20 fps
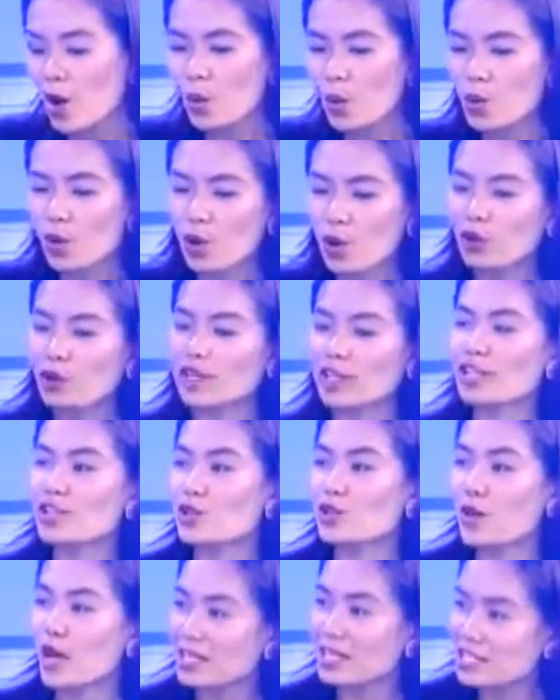who already
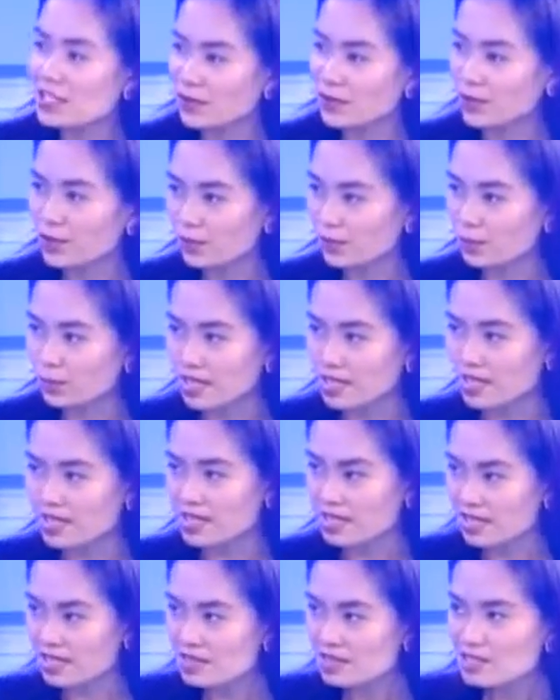transferred
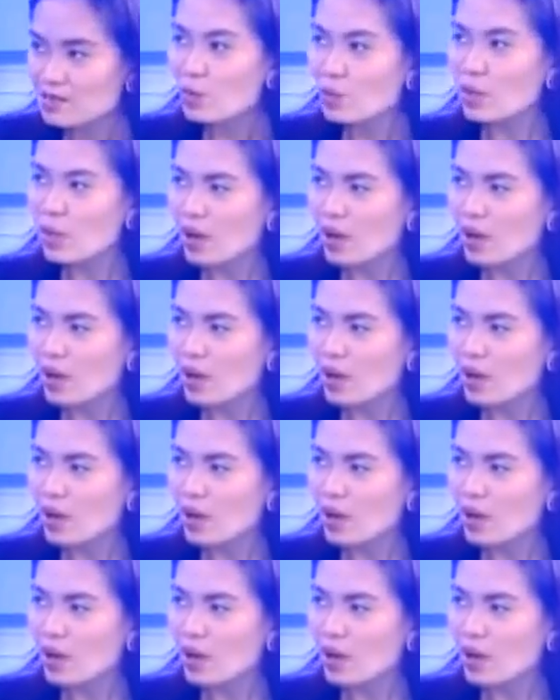precincts. Yes.